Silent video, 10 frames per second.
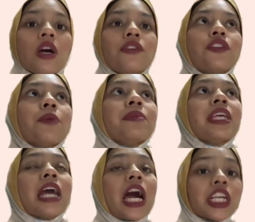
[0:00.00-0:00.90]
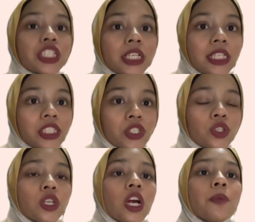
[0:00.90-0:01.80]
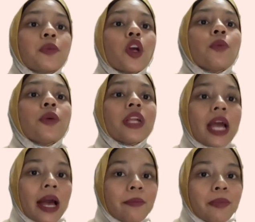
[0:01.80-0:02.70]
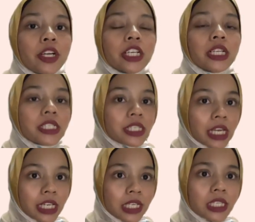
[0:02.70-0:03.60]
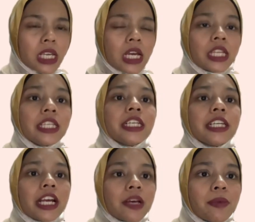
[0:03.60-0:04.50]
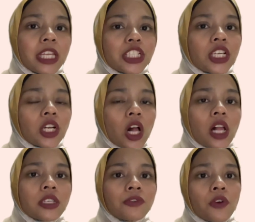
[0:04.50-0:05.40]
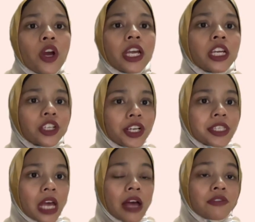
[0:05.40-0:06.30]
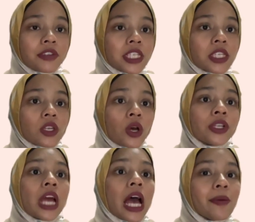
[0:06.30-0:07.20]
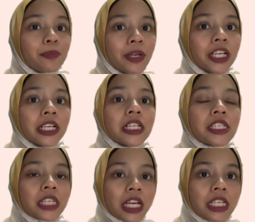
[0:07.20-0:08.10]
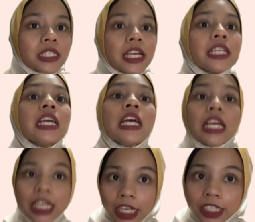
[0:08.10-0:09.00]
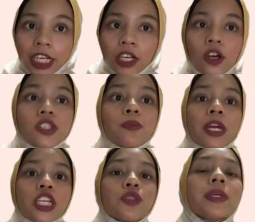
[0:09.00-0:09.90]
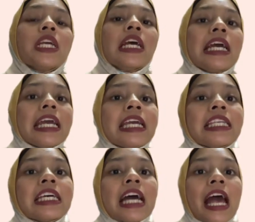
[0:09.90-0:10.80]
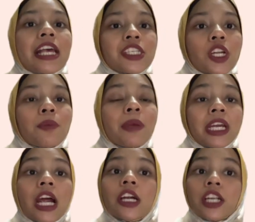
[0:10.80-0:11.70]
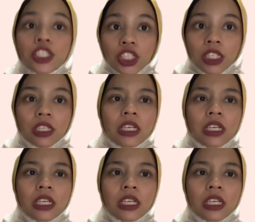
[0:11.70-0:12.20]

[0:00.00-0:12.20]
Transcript: From the Article 2, promote empirical studies. The recommendation calls for increased emphasis on empirical studies in e-records management in the SRBK region.